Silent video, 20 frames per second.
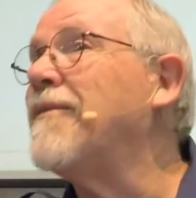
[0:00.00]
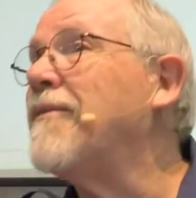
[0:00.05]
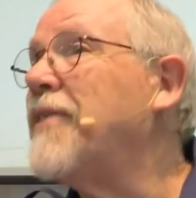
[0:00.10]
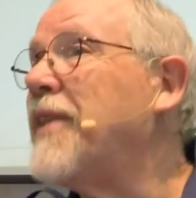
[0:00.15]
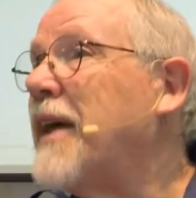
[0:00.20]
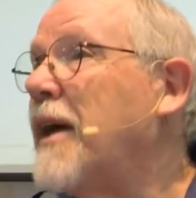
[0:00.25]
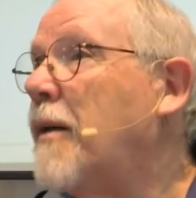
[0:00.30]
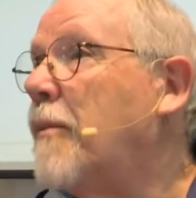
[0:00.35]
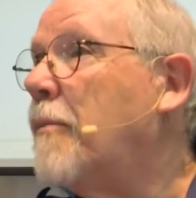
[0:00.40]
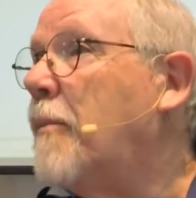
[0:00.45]
of
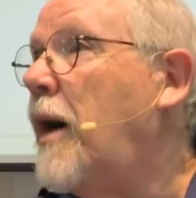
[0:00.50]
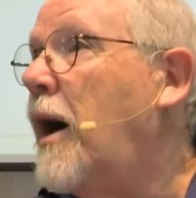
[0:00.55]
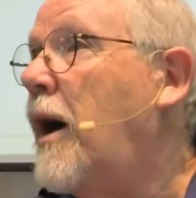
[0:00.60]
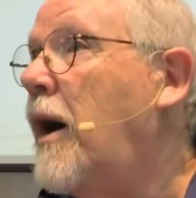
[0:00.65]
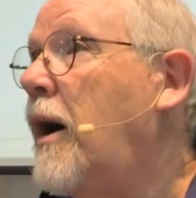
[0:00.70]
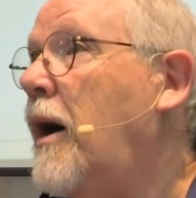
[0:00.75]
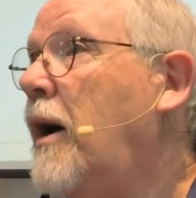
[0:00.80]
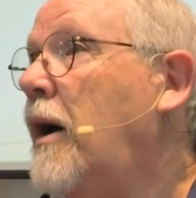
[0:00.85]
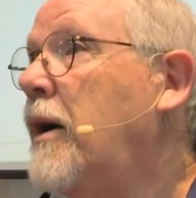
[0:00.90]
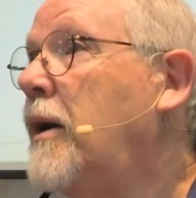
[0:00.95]
them.
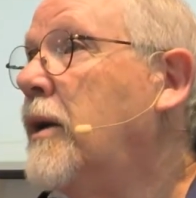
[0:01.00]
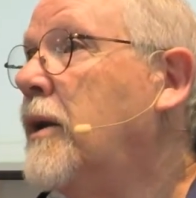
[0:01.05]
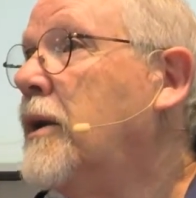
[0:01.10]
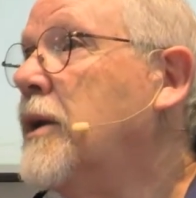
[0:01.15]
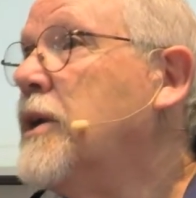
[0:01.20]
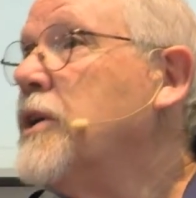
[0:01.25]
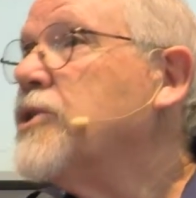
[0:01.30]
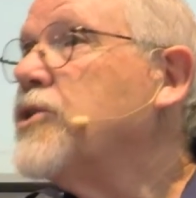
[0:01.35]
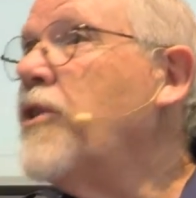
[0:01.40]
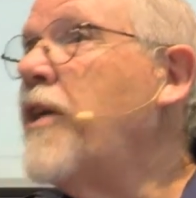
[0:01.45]

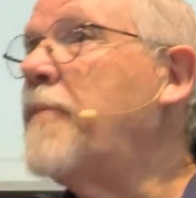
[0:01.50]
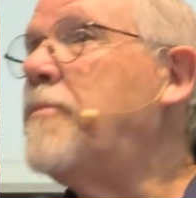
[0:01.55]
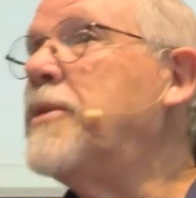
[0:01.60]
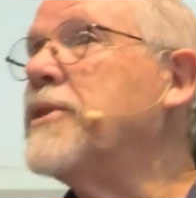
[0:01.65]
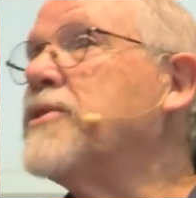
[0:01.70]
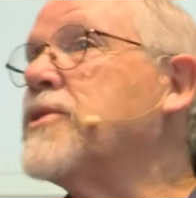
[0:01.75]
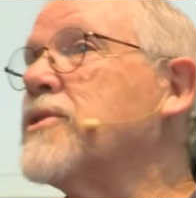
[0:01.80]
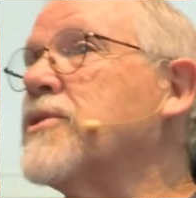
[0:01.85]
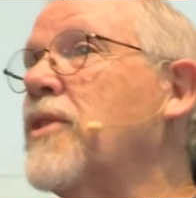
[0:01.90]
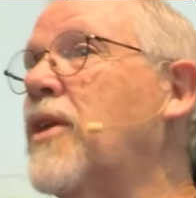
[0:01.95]
So that
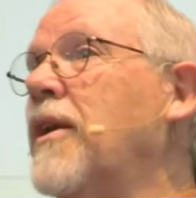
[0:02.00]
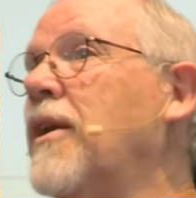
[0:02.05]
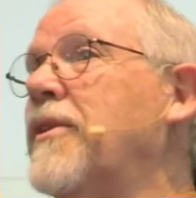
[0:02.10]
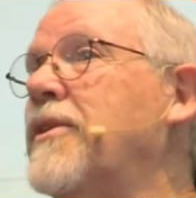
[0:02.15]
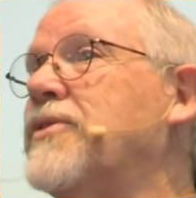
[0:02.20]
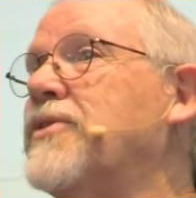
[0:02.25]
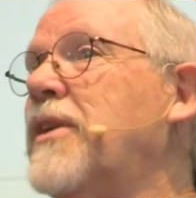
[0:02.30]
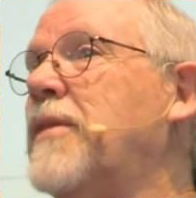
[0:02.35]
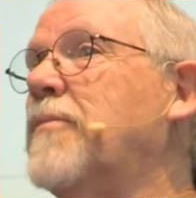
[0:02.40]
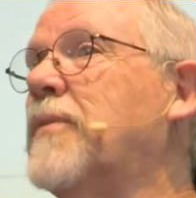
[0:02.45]
puts us all
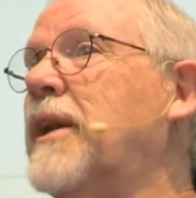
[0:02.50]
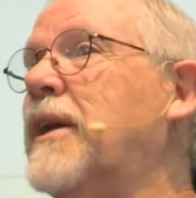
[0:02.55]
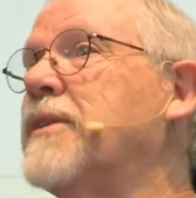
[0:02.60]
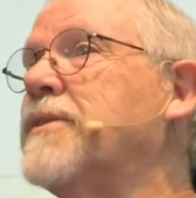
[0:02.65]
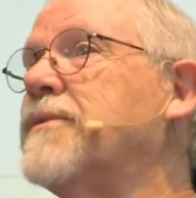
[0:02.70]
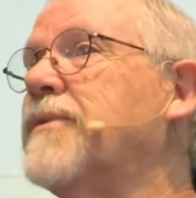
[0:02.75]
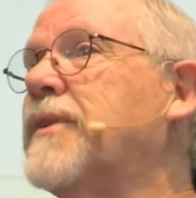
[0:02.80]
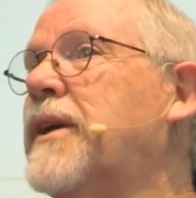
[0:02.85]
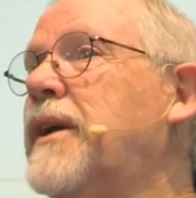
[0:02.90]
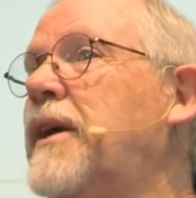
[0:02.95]
in the same
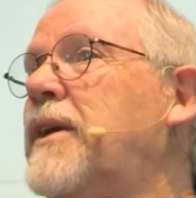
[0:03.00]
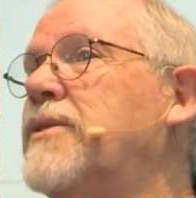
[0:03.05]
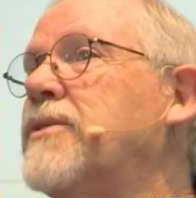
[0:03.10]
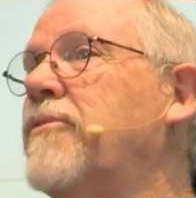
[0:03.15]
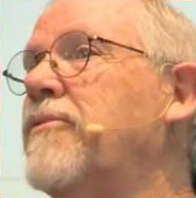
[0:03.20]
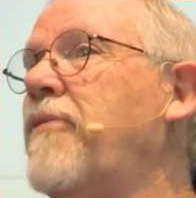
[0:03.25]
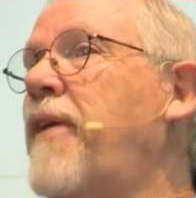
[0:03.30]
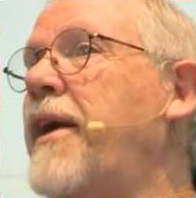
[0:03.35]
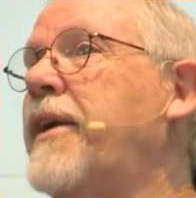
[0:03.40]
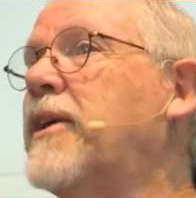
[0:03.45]

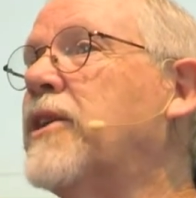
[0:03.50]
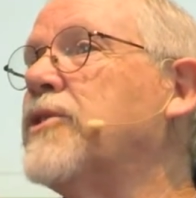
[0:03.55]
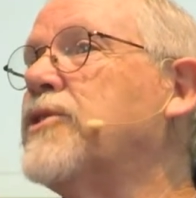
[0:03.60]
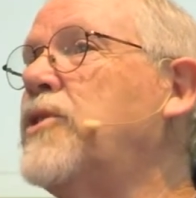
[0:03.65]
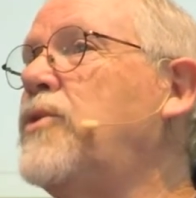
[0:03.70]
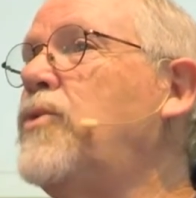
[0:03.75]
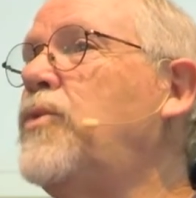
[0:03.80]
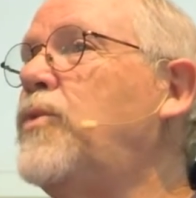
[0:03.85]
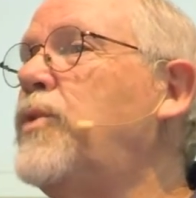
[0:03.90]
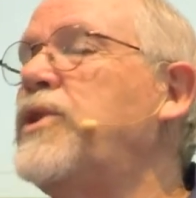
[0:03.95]
classification, right? Because
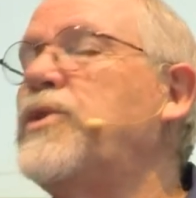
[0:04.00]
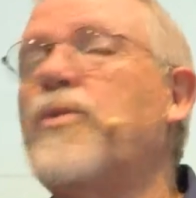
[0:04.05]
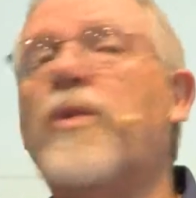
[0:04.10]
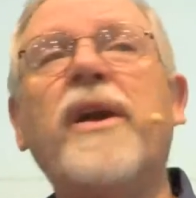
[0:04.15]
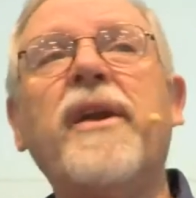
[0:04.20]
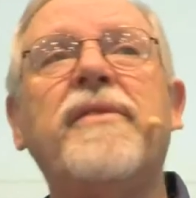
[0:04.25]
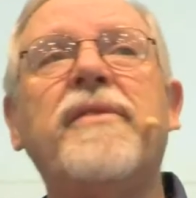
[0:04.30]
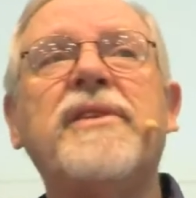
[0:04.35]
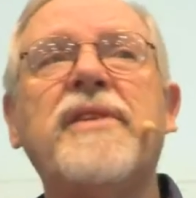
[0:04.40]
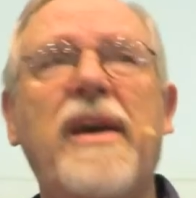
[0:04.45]
who, which
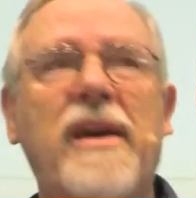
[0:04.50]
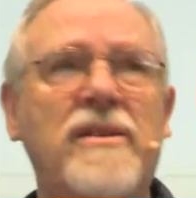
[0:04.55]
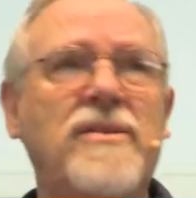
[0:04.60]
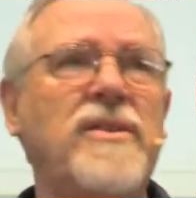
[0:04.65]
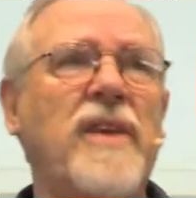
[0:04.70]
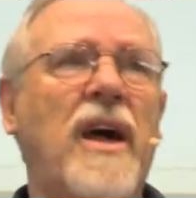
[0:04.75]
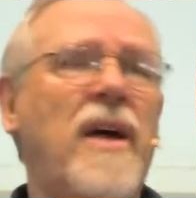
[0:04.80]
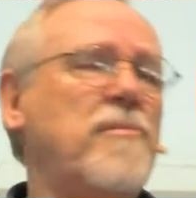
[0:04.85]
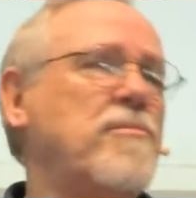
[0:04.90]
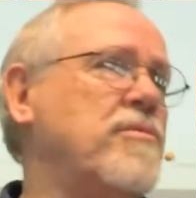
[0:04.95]
one of us has
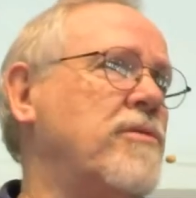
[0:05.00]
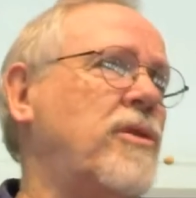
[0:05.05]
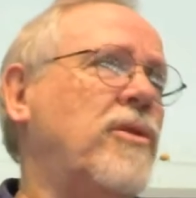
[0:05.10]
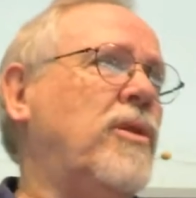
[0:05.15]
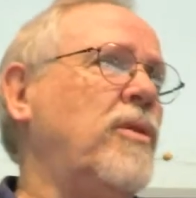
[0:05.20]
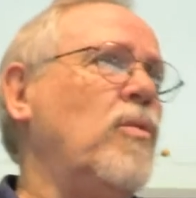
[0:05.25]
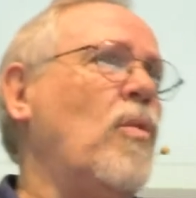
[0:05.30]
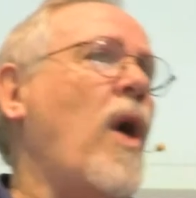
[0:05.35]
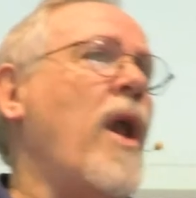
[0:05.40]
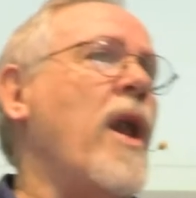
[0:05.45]
not
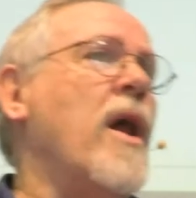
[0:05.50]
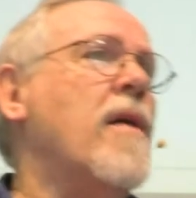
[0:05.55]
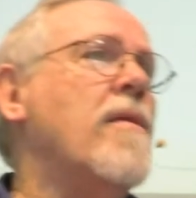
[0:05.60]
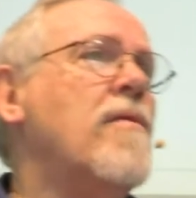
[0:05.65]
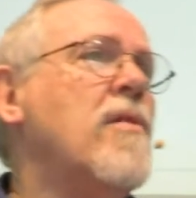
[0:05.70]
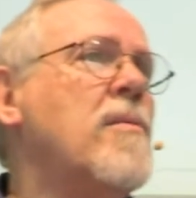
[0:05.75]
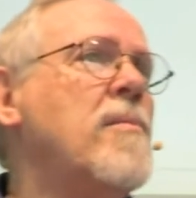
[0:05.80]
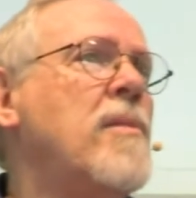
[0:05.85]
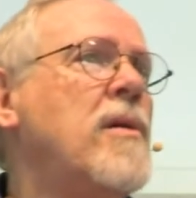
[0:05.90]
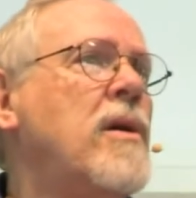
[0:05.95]
broken one of
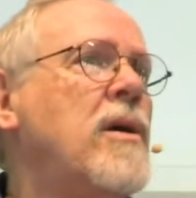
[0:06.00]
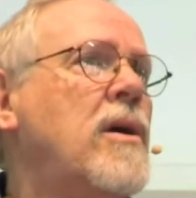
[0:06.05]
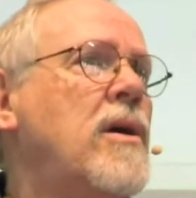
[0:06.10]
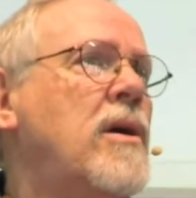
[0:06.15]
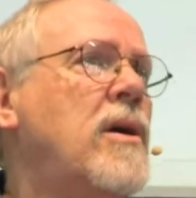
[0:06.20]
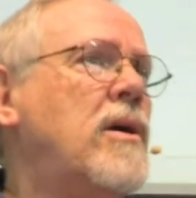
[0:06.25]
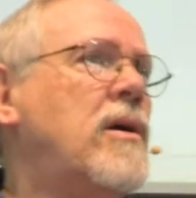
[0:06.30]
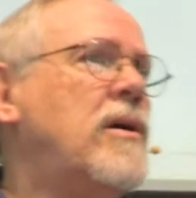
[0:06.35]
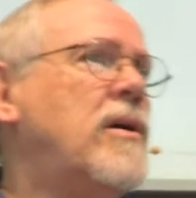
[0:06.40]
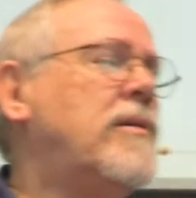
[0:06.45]
them
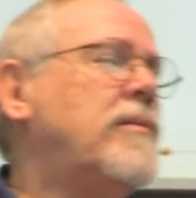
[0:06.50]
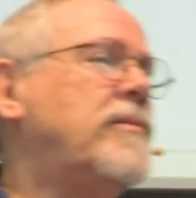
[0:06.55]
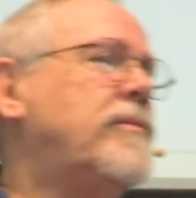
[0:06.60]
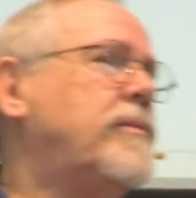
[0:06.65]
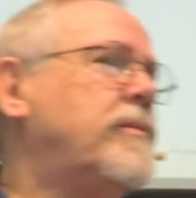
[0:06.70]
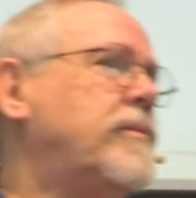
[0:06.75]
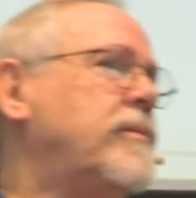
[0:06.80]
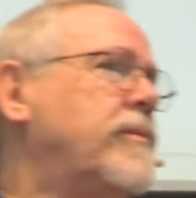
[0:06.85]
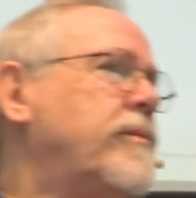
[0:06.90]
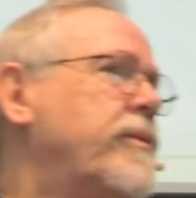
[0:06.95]

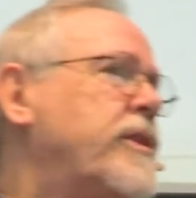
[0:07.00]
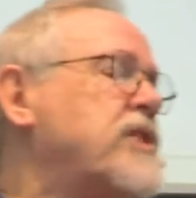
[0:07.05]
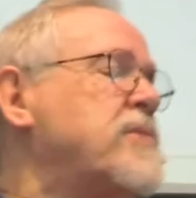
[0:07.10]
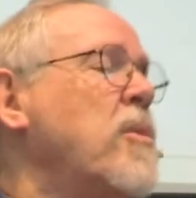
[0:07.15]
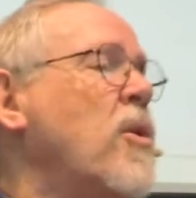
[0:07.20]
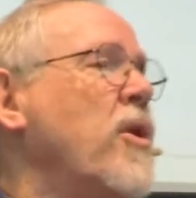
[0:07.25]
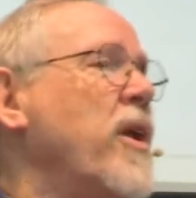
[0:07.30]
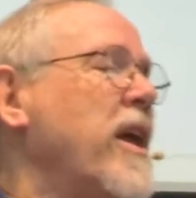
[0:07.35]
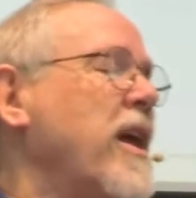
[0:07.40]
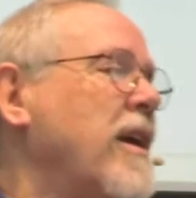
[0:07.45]
this
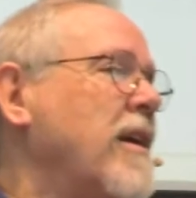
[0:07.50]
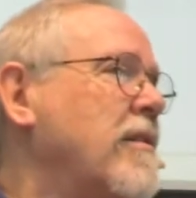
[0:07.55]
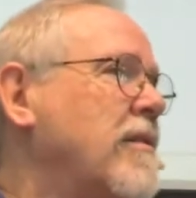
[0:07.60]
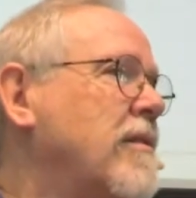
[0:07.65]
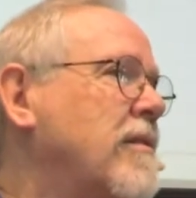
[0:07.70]
morning?